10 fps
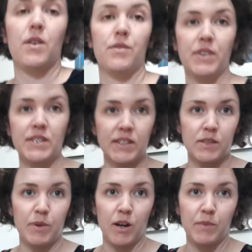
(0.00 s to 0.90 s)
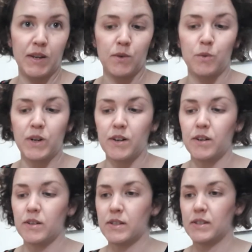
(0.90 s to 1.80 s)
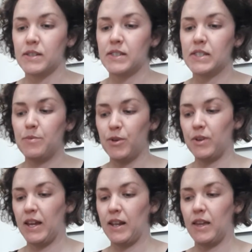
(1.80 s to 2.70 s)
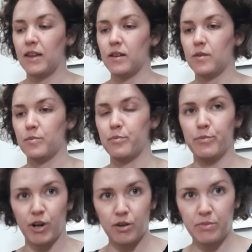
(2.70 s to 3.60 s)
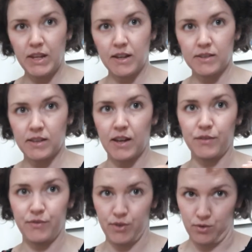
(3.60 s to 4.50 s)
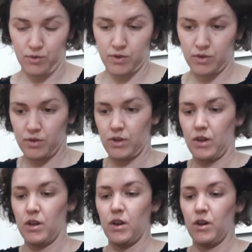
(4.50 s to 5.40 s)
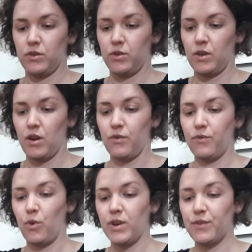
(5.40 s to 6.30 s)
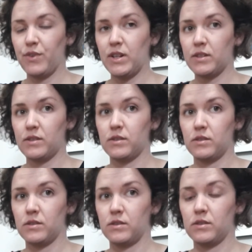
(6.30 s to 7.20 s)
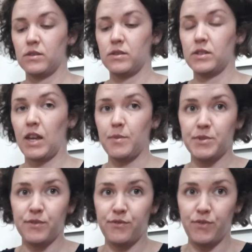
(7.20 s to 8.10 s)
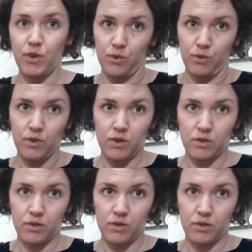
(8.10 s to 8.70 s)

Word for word: So this experiment, we're simulating bird beaks and food. So there are four different types of food.